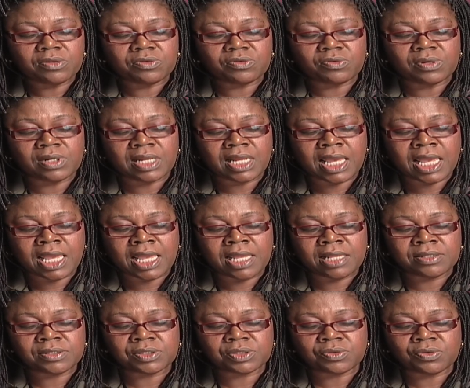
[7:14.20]
to
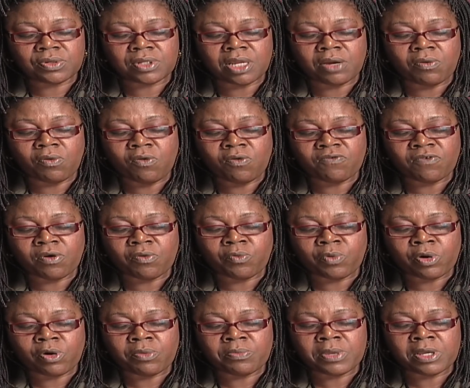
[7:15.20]
land so the
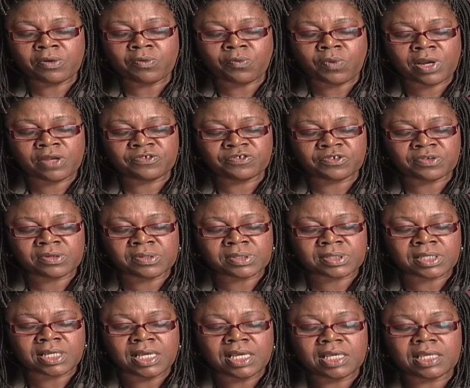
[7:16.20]
overwhelming
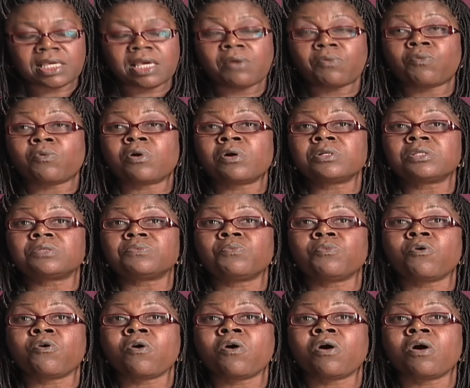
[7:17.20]
questions can once
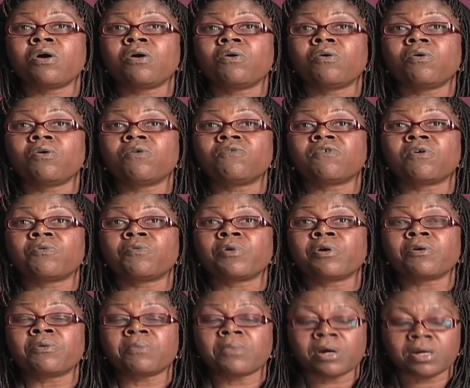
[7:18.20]
more
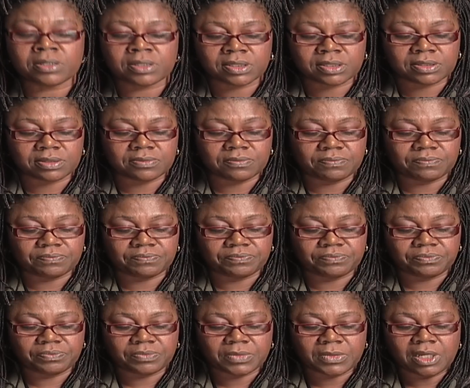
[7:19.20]
overwhelm us.
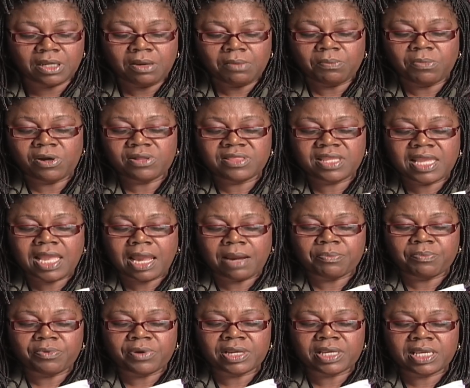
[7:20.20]
But they are
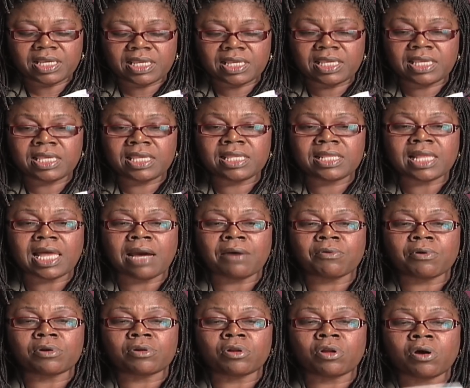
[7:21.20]
bringing in
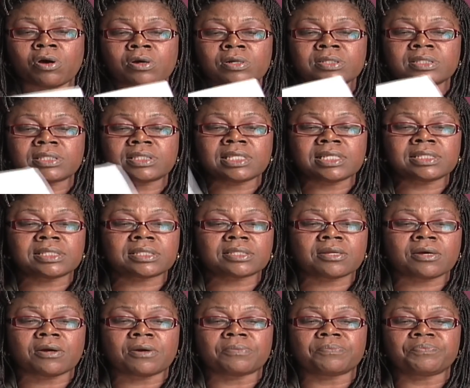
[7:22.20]
our lost
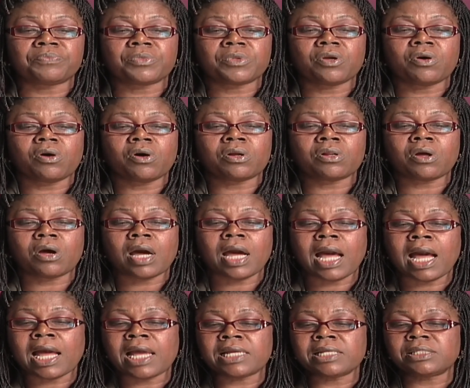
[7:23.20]
sister on a
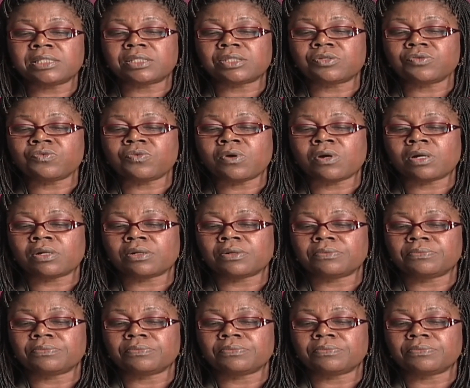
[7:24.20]
high stool.